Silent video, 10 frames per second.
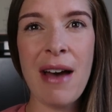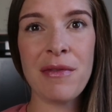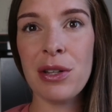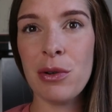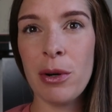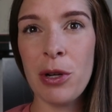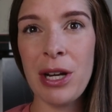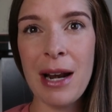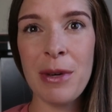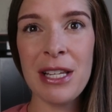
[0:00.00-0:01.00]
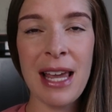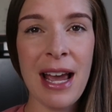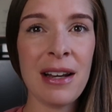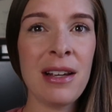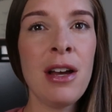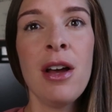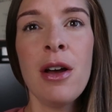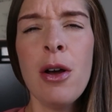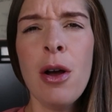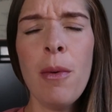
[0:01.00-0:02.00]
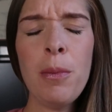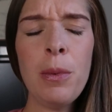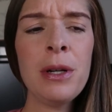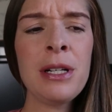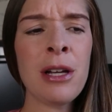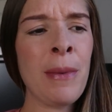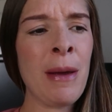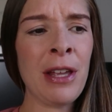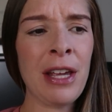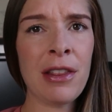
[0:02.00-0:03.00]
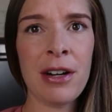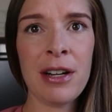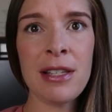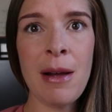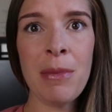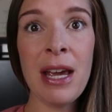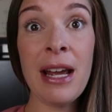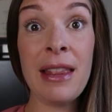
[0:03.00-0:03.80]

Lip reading: after the normal anatomy scan till maybe like 30 something.